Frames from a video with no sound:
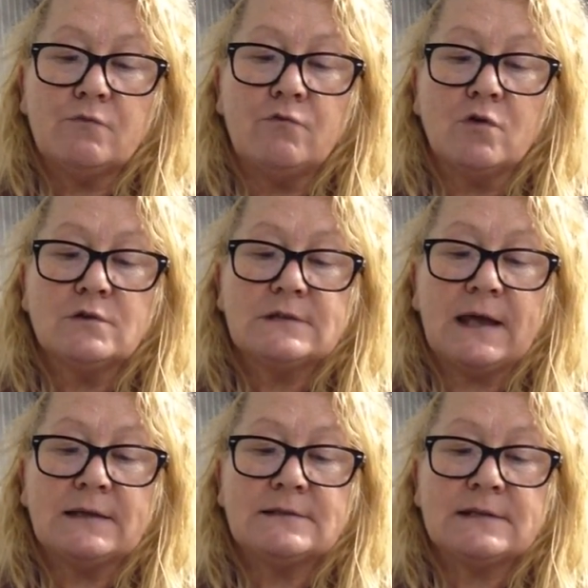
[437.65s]
wrong
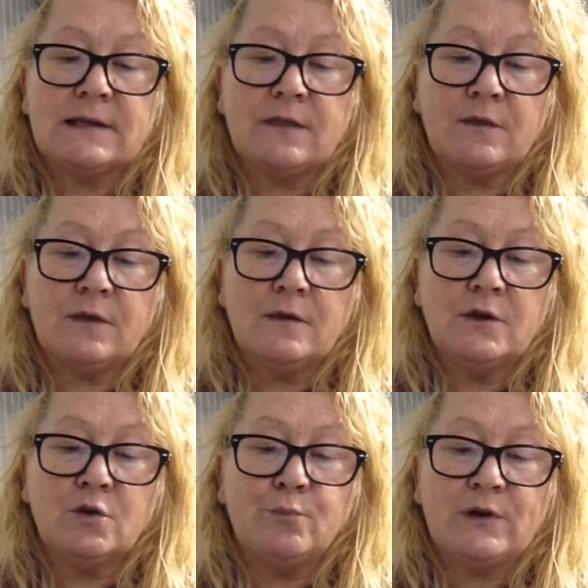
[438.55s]
sides together. You
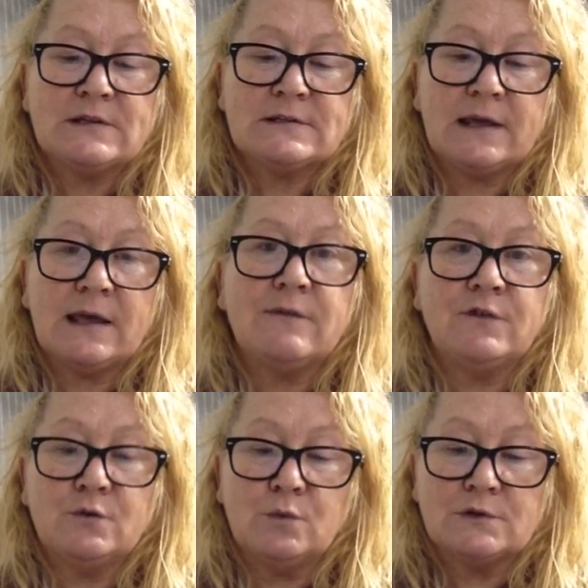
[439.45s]
could press that
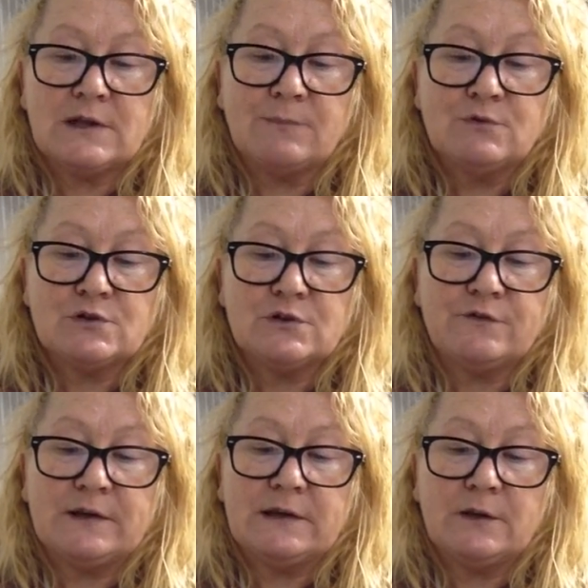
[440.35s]
if you want to, I'm just going to
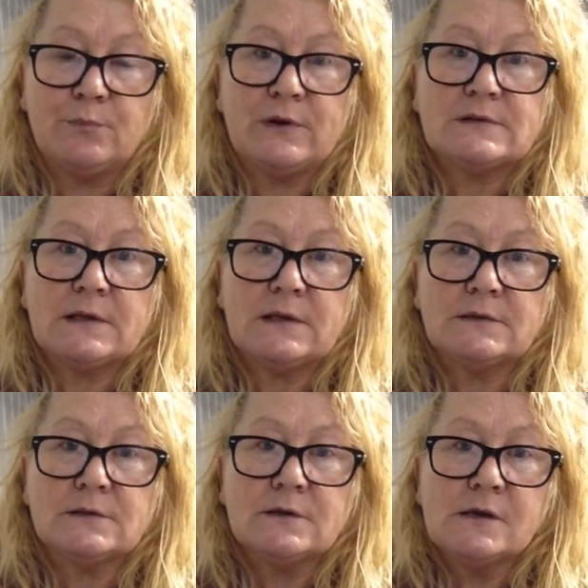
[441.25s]
finger press
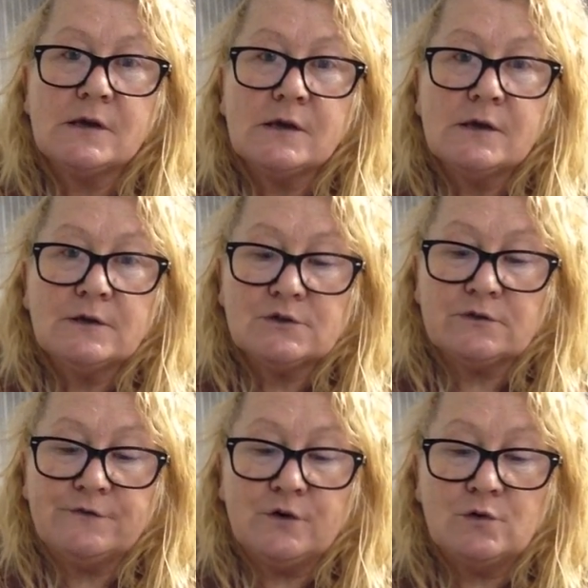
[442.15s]
it.
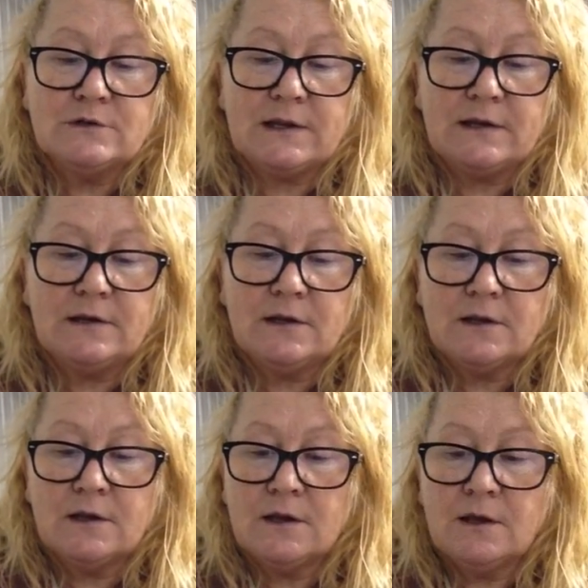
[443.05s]
So fold in 1
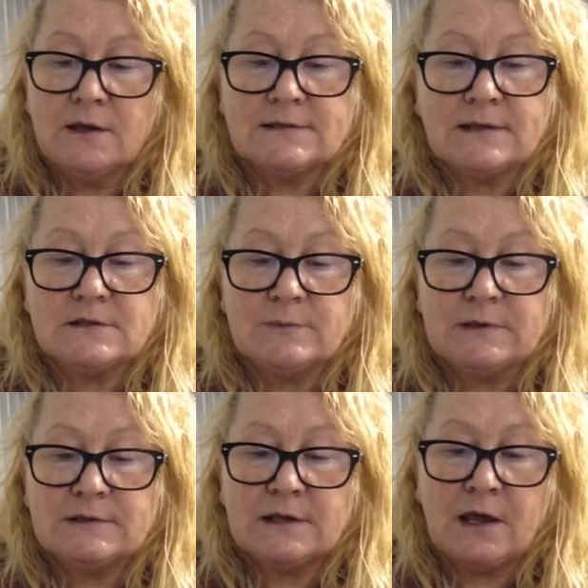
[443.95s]

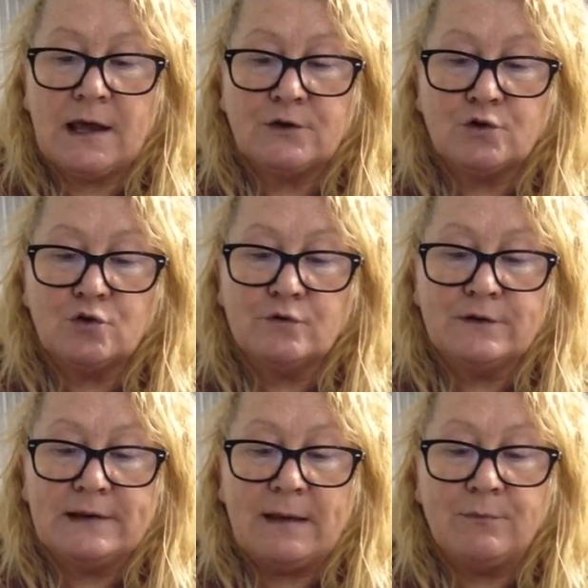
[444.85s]
centimetre and
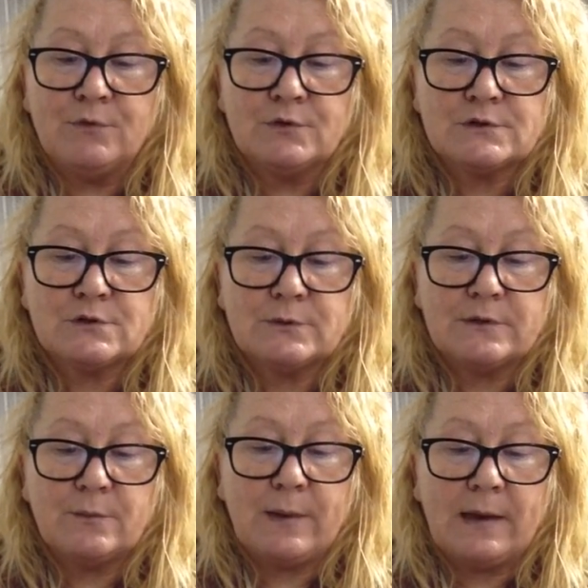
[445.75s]
overlap those 2
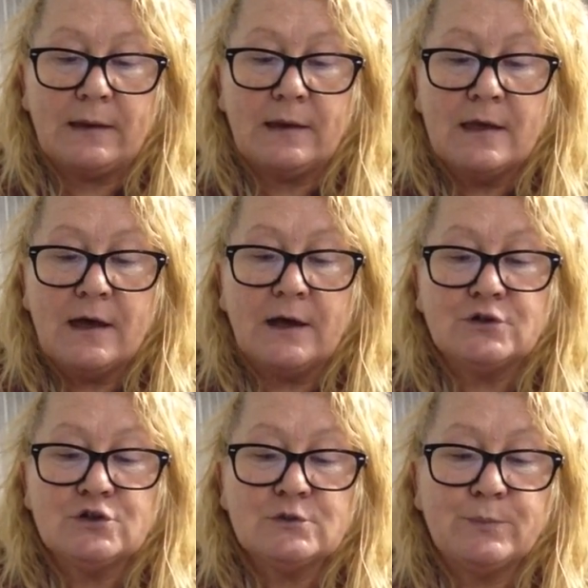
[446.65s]
at the back,
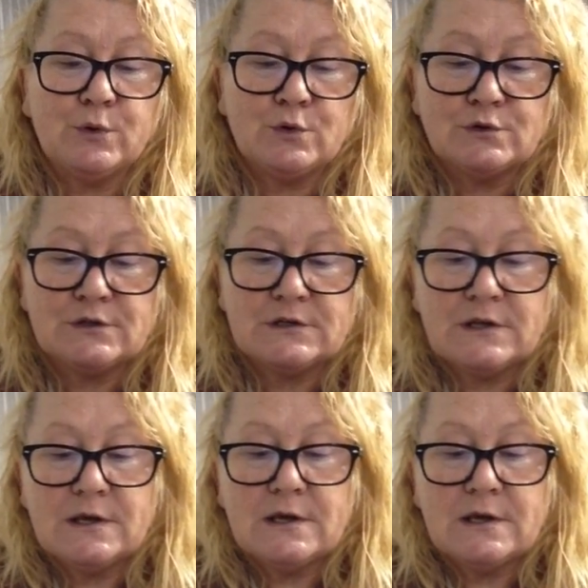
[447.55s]
and just put